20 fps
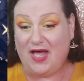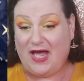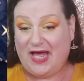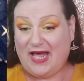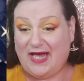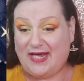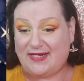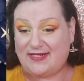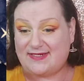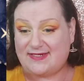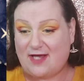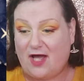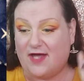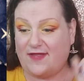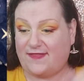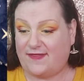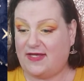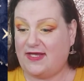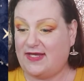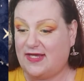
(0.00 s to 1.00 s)
And I
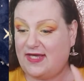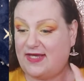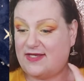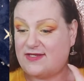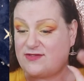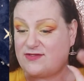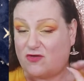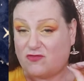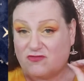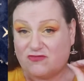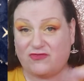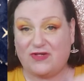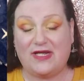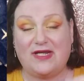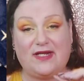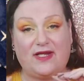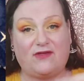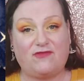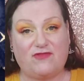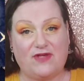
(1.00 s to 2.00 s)
think it is
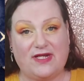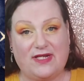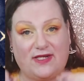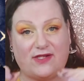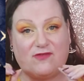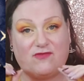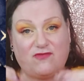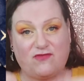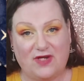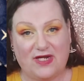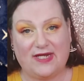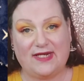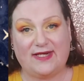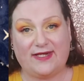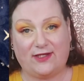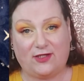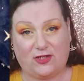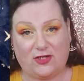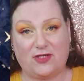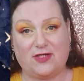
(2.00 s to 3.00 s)
really, really,
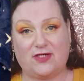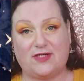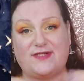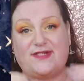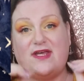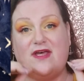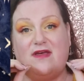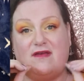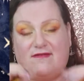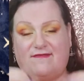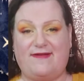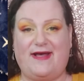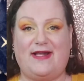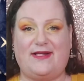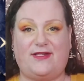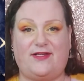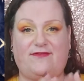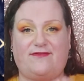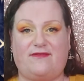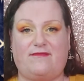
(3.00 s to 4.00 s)
really good
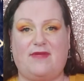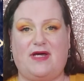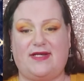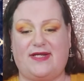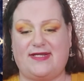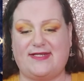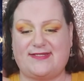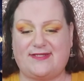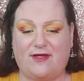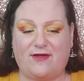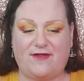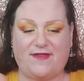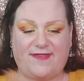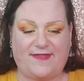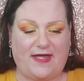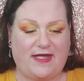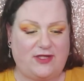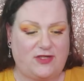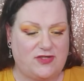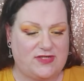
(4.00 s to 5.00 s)
value for money. So
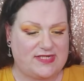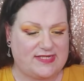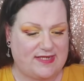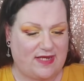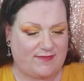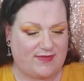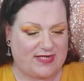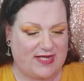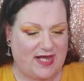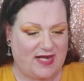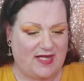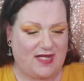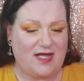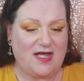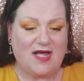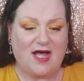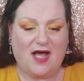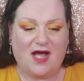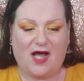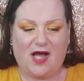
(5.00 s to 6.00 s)
thank you to Deb and Ella.
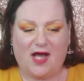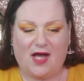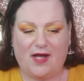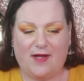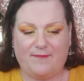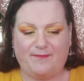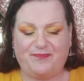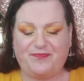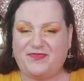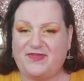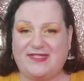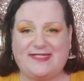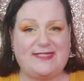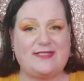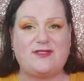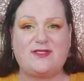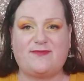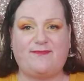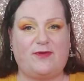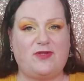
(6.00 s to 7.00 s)
This
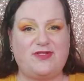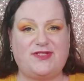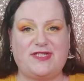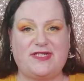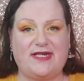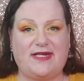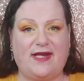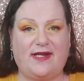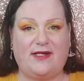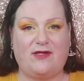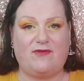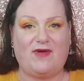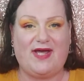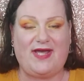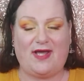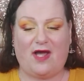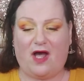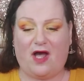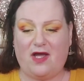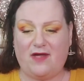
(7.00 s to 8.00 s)
isn't sponsored in any
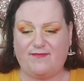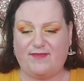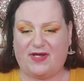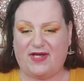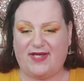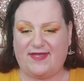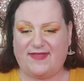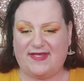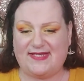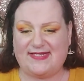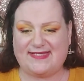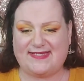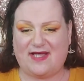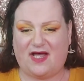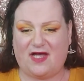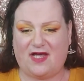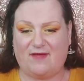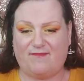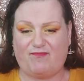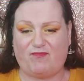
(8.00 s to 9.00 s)
way. I buy this.
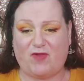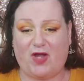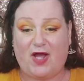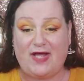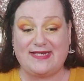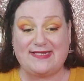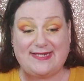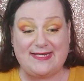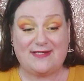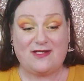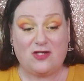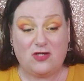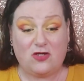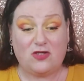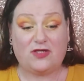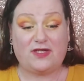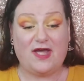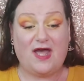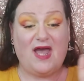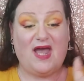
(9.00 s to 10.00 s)
I did
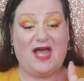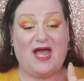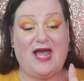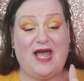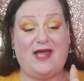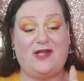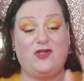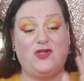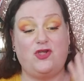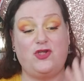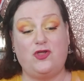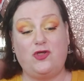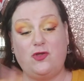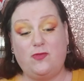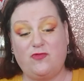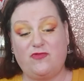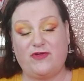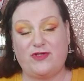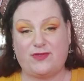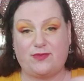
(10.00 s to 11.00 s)
look at
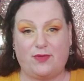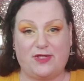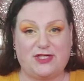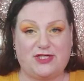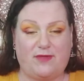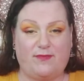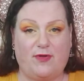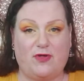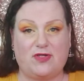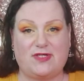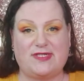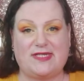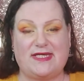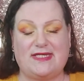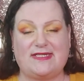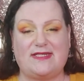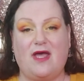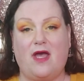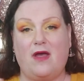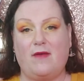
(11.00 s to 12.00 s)
numerous witchy
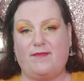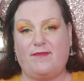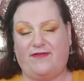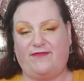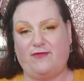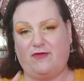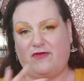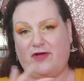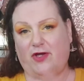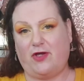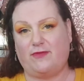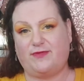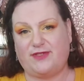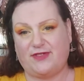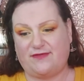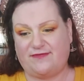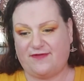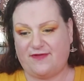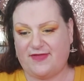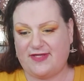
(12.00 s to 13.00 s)
boxes before I
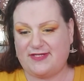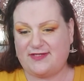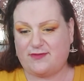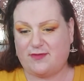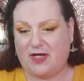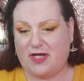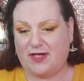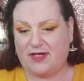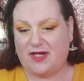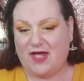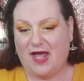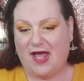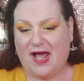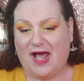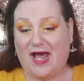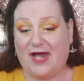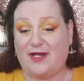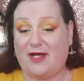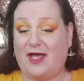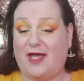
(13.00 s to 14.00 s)
opted for this one,
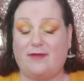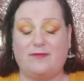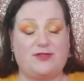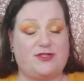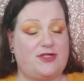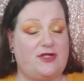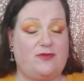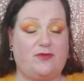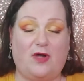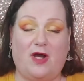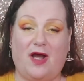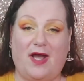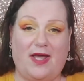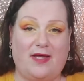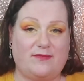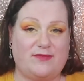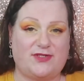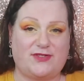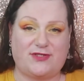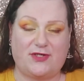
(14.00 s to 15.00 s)
and I am, do you know what, I
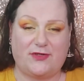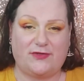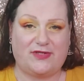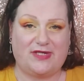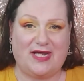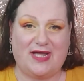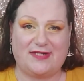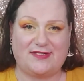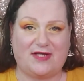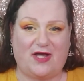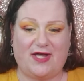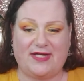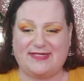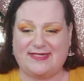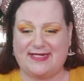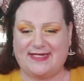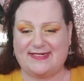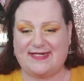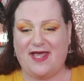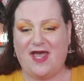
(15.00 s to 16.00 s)
am so glad I
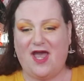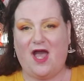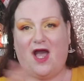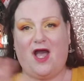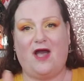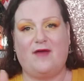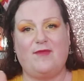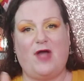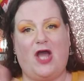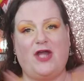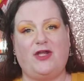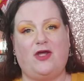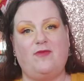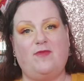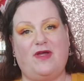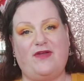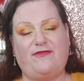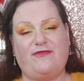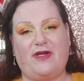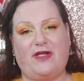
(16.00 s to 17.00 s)
did. I know
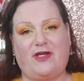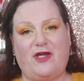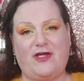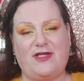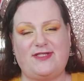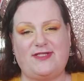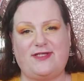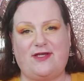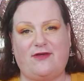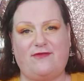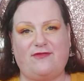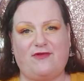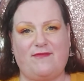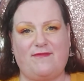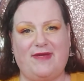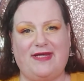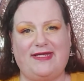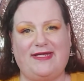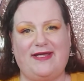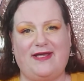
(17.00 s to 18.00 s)
my friend Kirsty over on
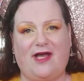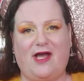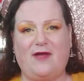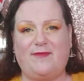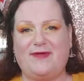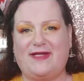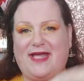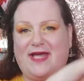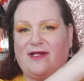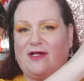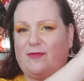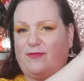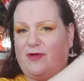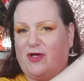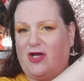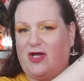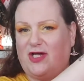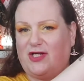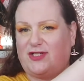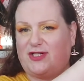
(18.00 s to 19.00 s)
Making Up, again I'll
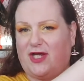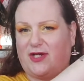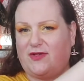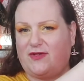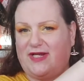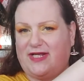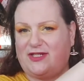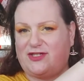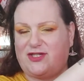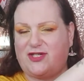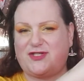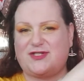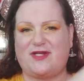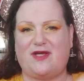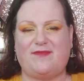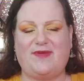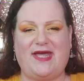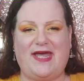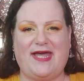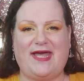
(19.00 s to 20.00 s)
put her channel link just
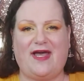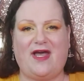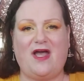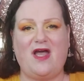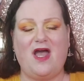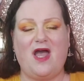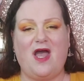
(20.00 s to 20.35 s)
up here.